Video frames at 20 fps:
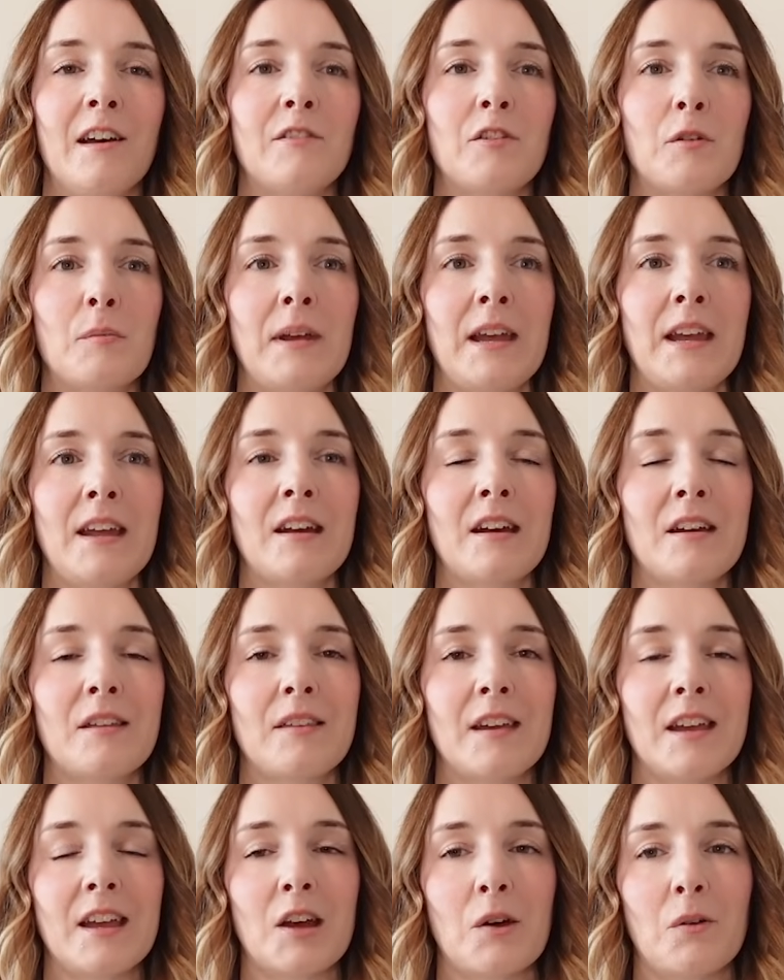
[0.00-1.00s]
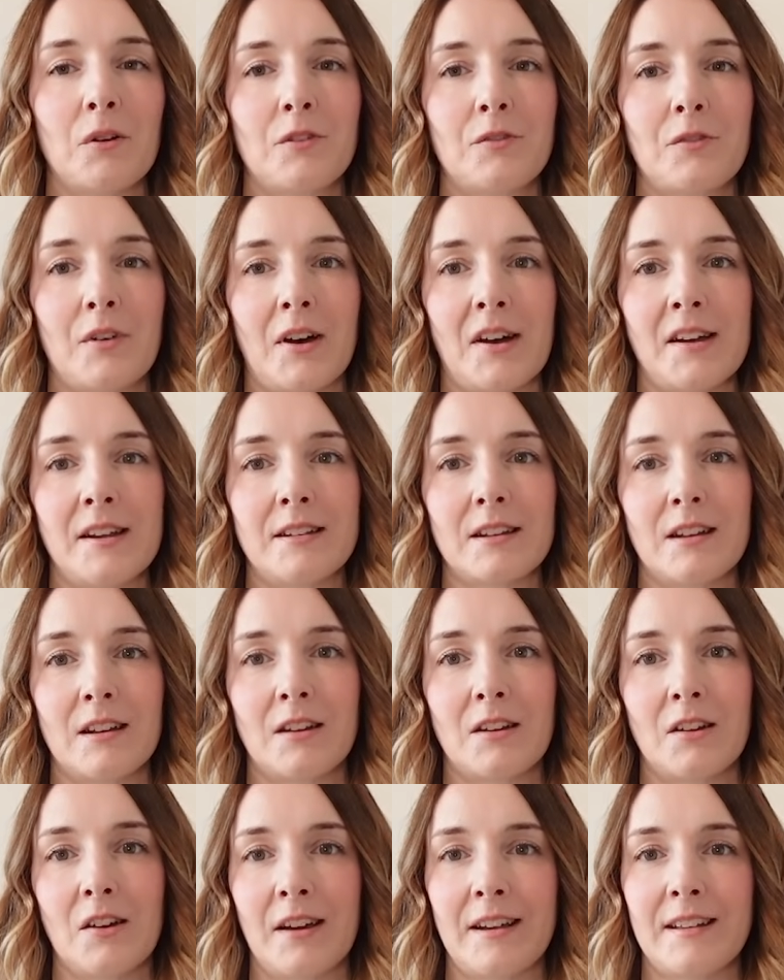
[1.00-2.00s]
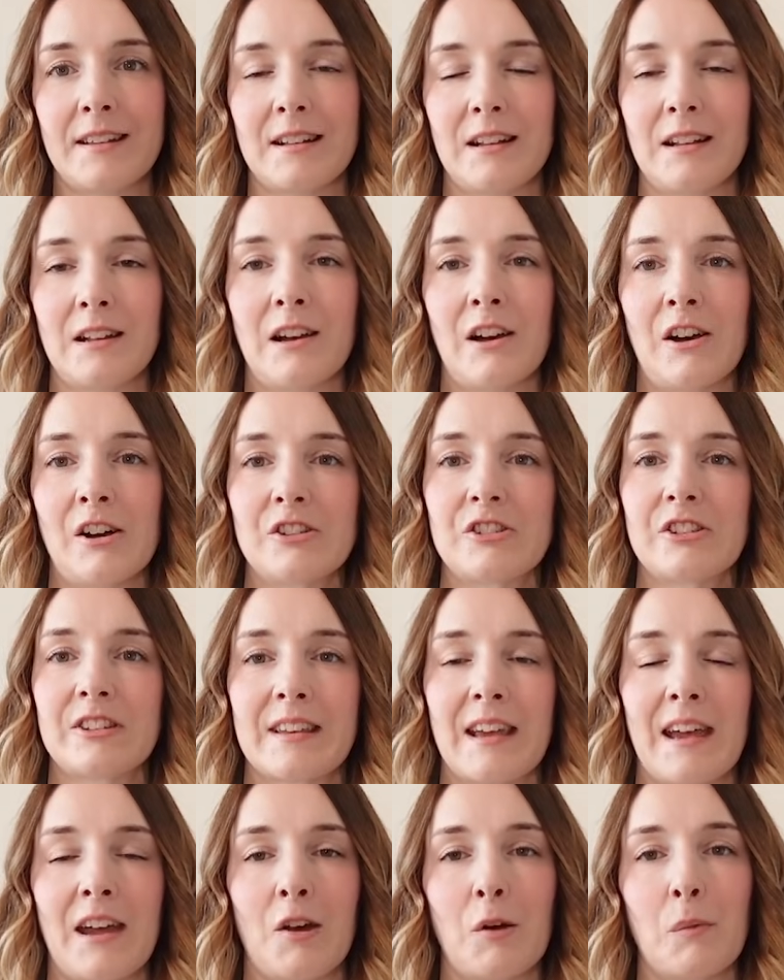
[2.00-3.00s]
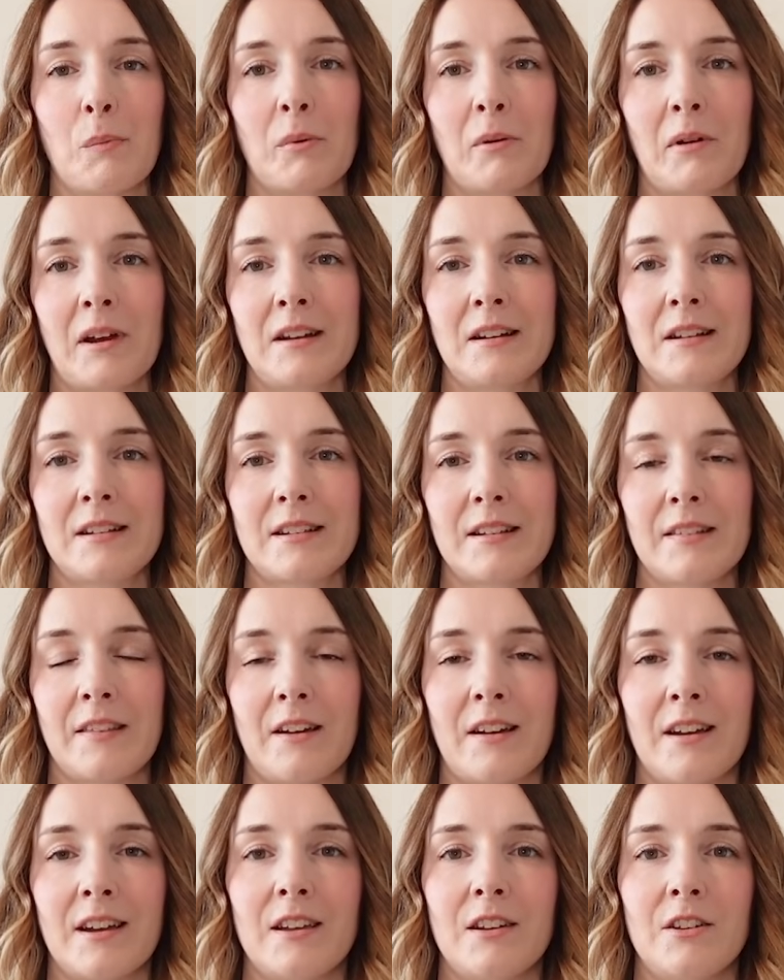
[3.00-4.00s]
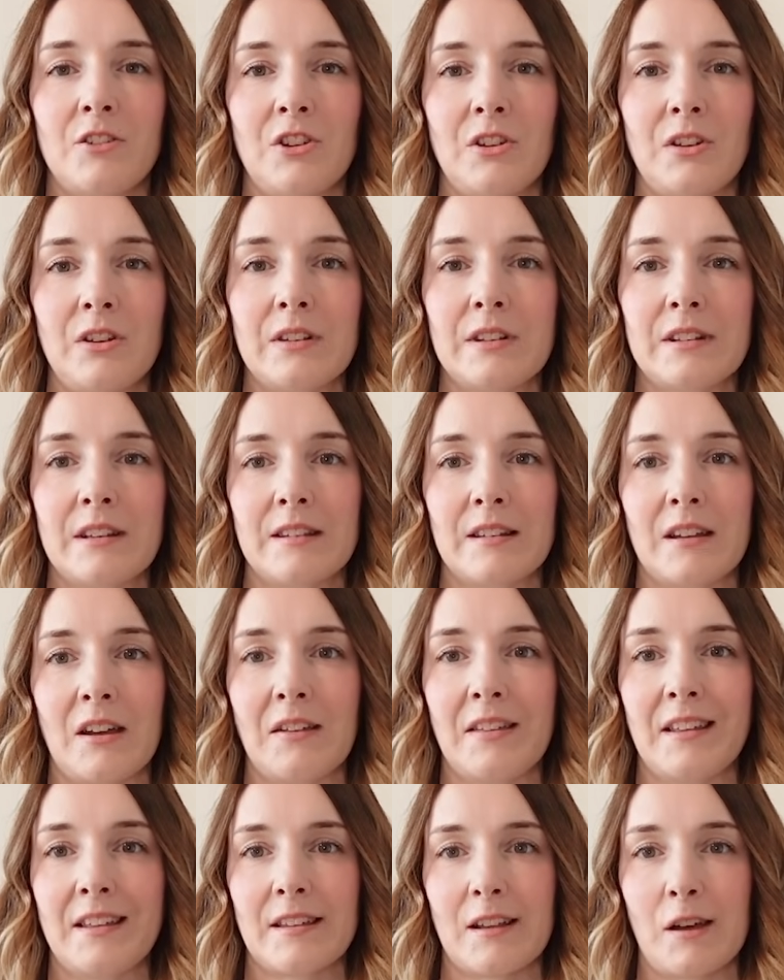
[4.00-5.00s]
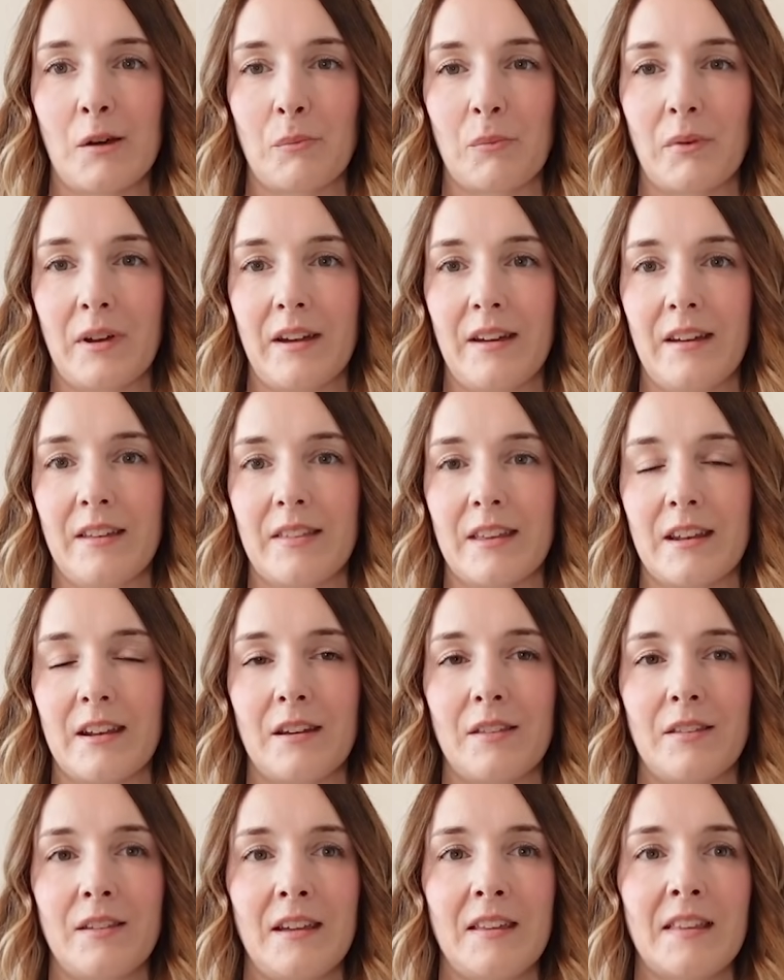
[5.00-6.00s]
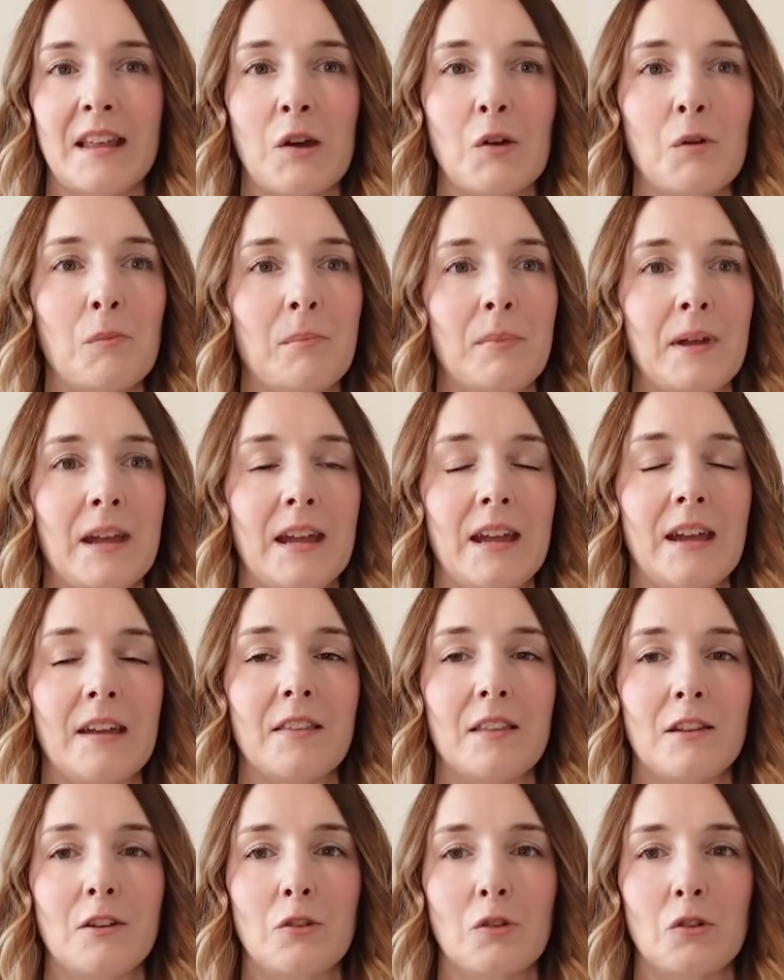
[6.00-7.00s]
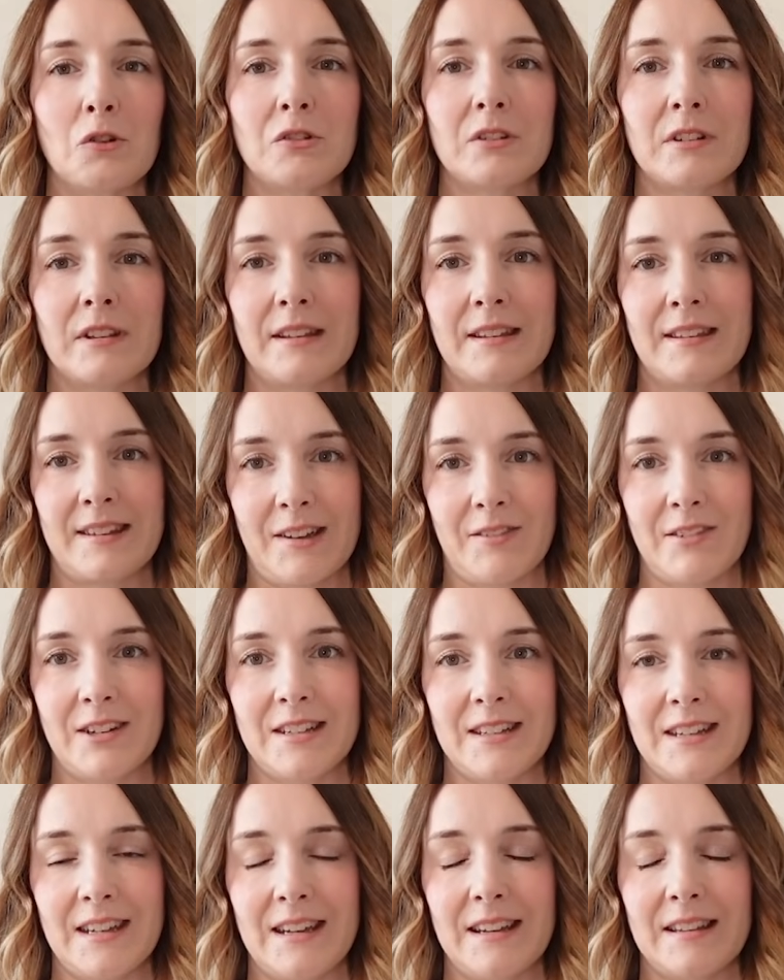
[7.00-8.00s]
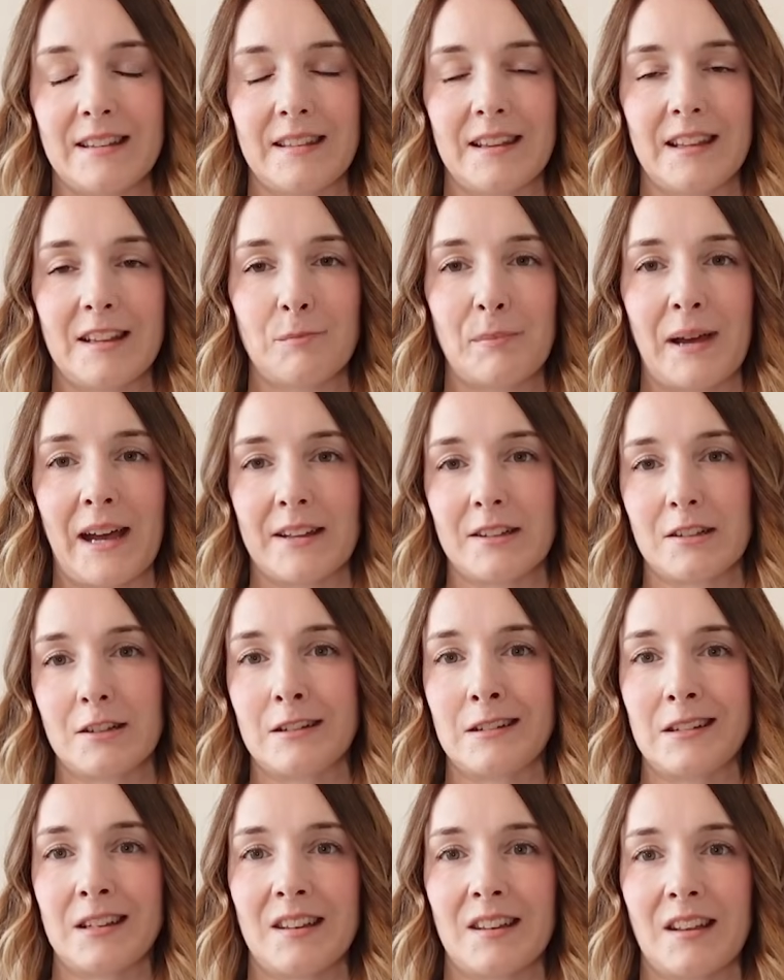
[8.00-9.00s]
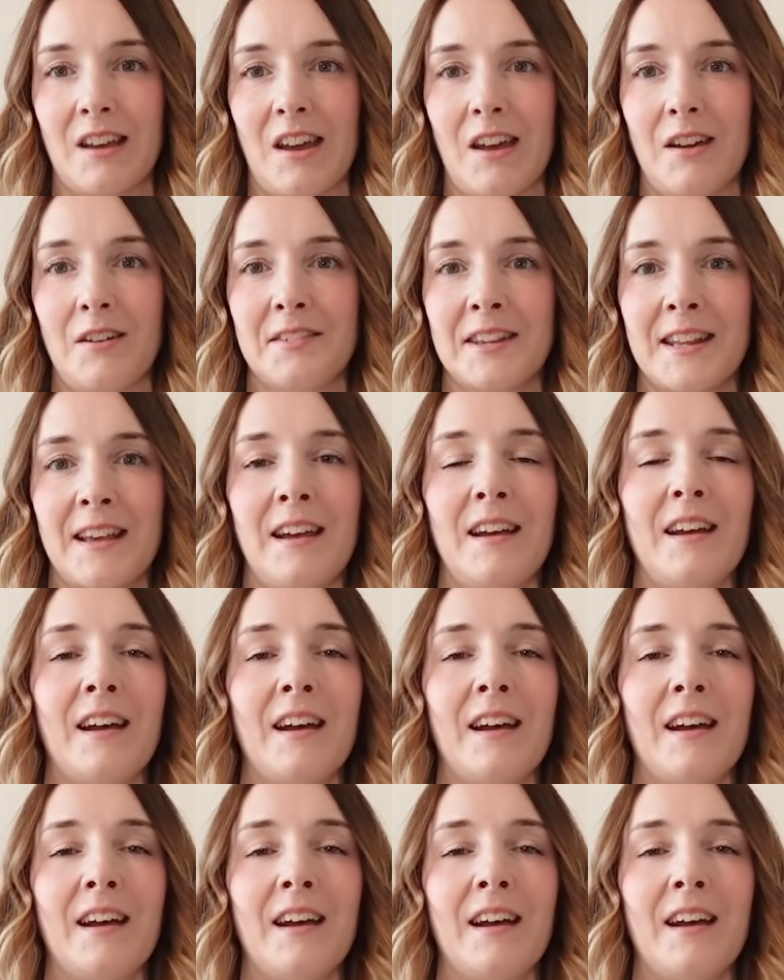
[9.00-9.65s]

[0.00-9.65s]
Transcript: For me, I think I would find a nice large scale print that I could use to sew this up with. And I think that would be the nod to the 70s this pattern deserves.